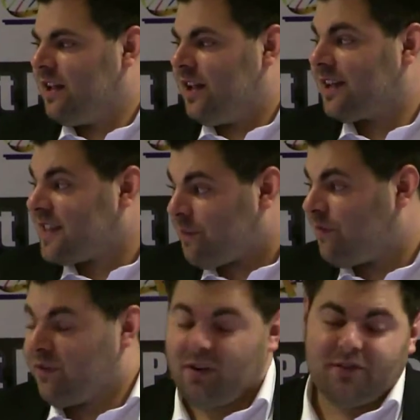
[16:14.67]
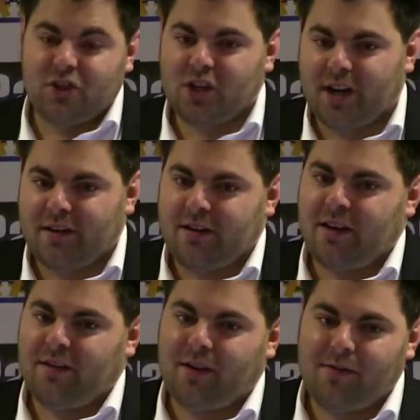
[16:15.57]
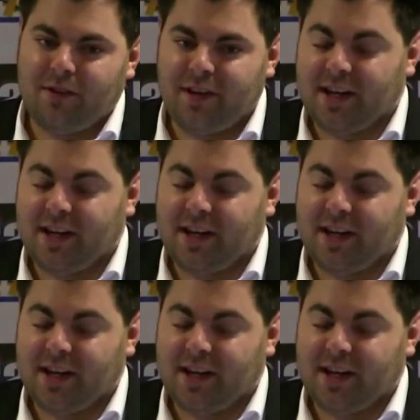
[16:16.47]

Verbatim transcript: except for the shunt and the five in the